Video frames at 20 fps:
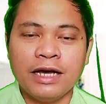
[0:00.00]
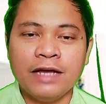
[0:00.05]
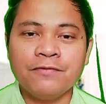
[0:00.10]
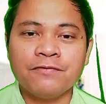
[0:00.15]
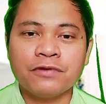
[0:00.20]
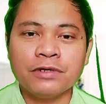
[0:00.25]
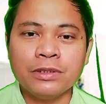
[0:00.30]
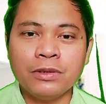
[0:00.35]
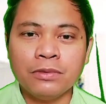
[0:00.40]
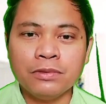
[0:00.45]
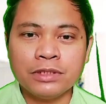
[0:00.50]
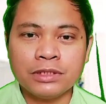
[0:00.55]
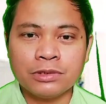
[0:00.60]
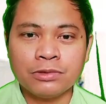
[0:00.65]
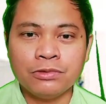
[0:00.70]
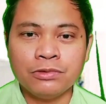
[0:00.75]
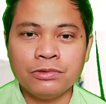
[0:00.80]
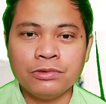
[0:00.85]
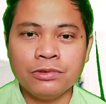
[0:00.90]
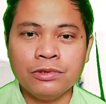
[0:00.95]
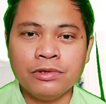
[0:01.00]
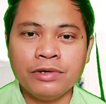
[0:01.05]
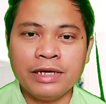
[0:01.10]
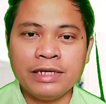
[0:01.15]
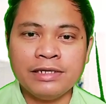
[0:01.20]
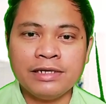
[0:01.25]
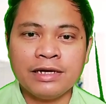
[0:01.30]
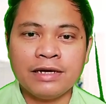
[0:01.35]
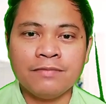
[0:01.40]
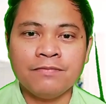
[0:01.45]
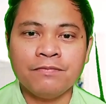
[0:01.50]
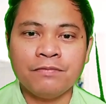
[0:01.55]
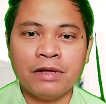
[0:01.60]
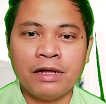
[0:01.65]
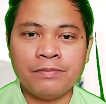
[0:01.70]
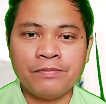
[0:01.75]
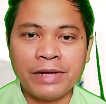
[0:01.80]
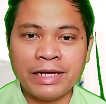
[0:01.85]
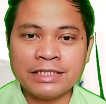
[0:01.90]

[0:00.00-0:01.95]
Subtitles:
And for those who already have a